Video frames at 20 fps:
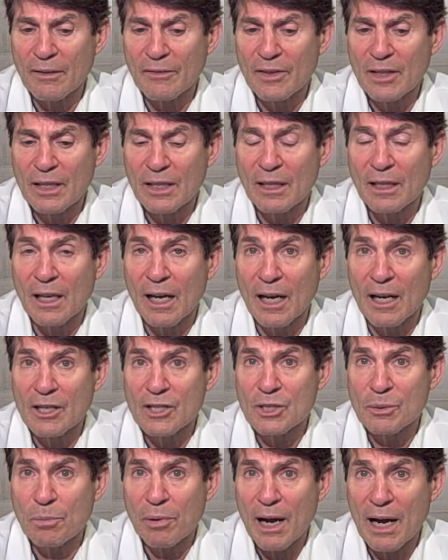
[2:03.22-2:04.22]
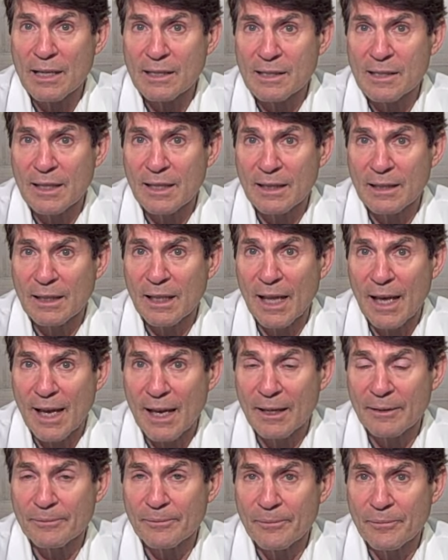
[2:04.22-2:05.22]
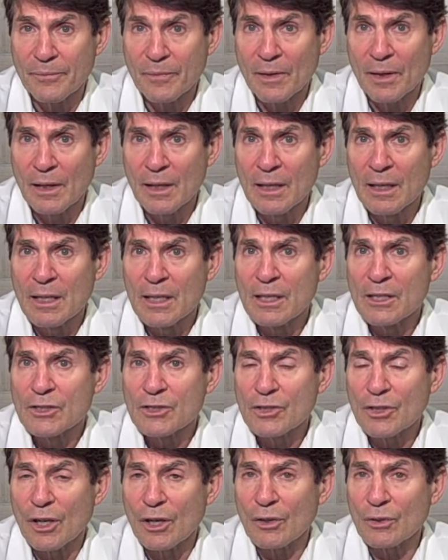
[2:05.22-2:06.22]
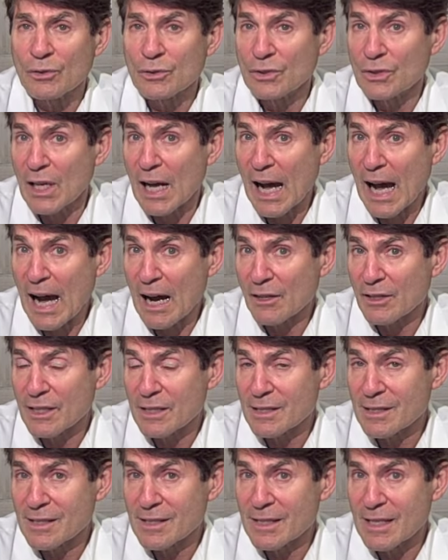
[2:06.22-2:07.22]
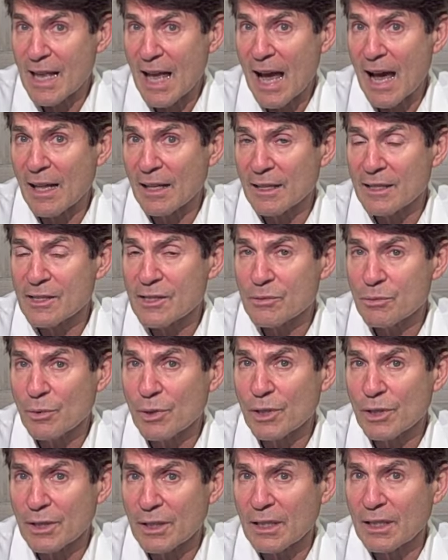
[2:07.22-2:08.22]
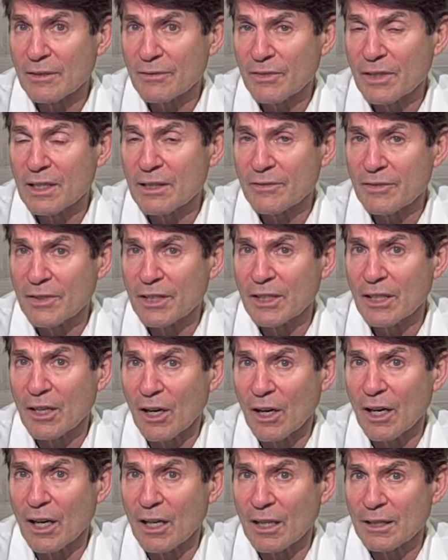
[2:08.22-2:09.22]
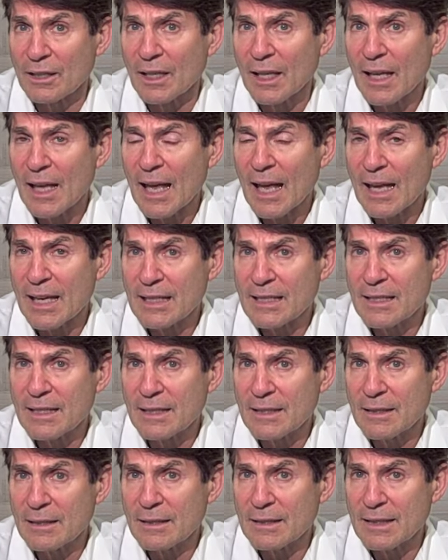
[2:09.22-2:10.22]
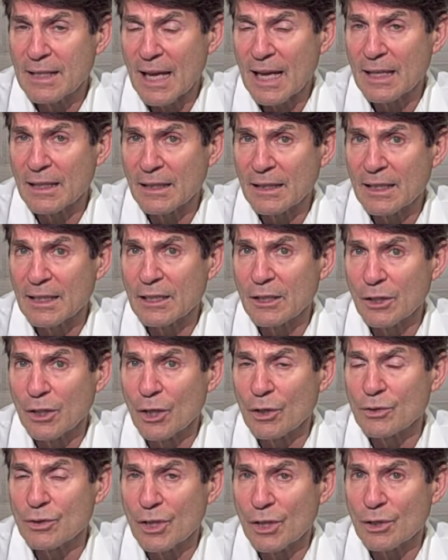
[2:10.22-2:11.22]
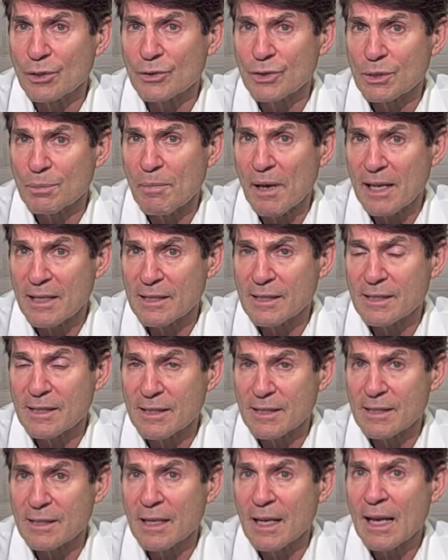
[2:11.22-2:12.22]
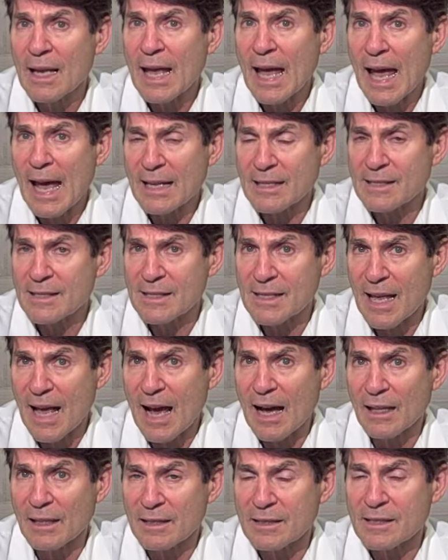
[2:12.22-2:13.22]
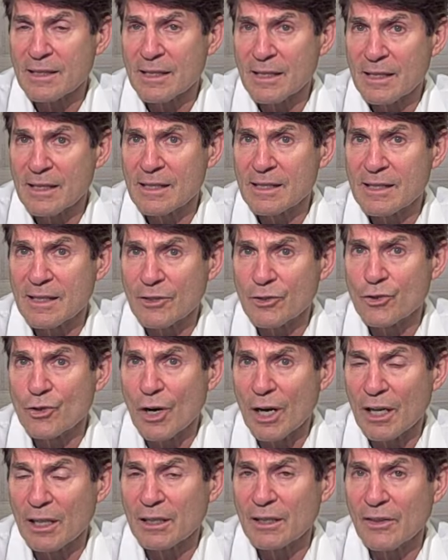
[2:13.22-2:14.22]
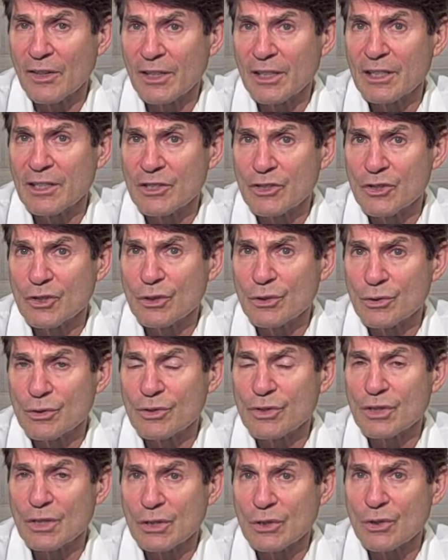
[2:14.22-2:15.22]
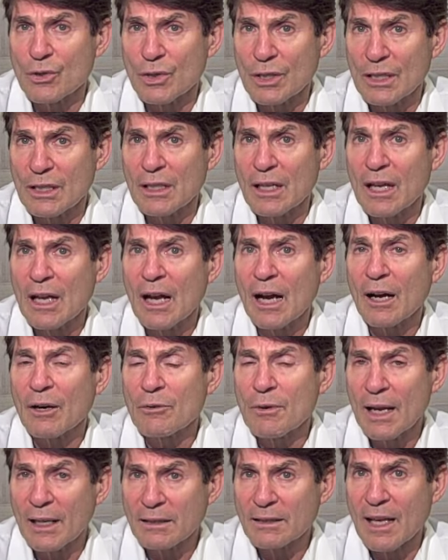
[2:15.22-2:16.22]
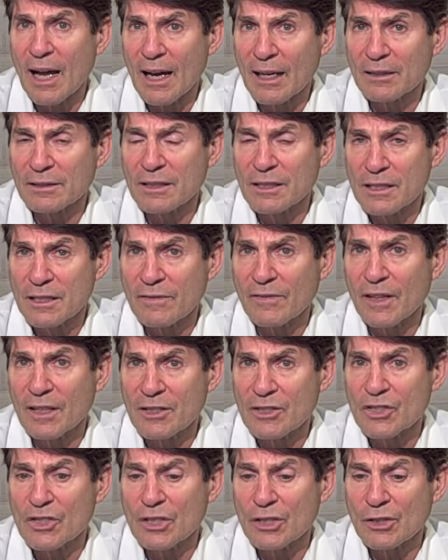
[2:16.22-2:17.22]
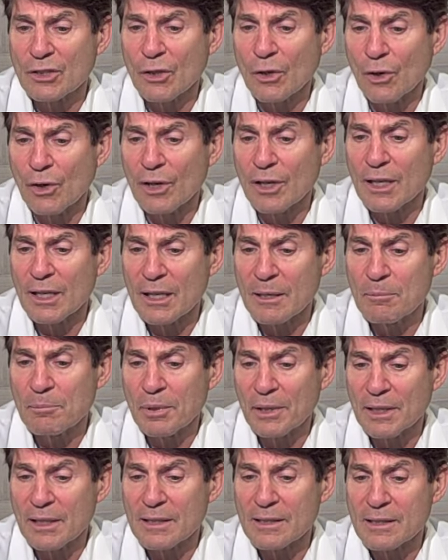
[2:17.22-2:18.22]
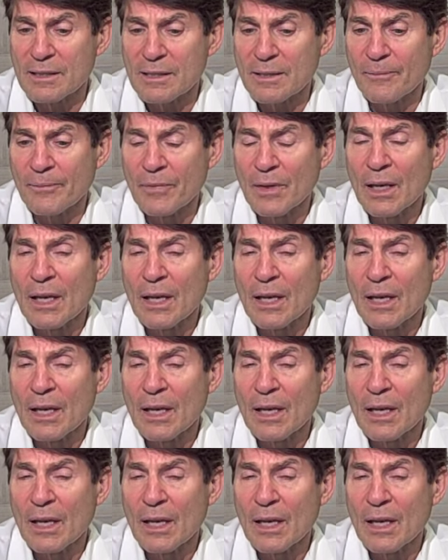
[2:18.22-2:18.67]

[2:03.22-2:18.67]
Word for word: of the enlarged prostate gland. So how does Cialis work if given on a daily low-dose basis? As Cialis is a drug that is used to treat erectile dysfunction or impotence.